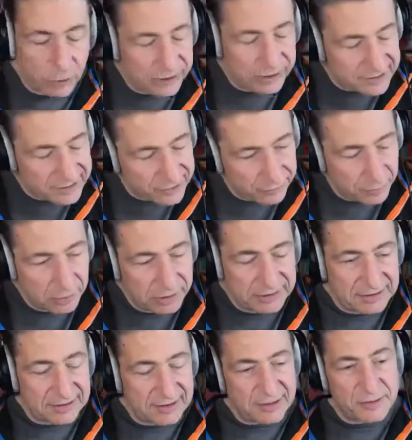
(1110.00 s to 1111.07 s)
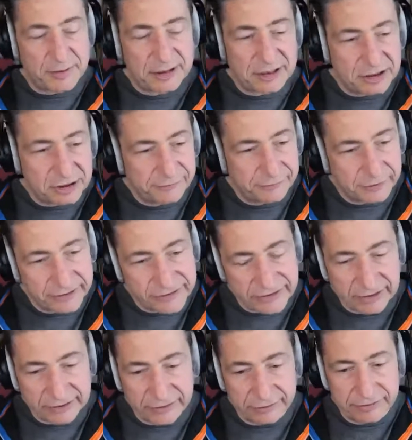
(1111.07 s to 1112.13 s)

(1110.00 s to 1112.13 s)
the political explanation for this, Antoni?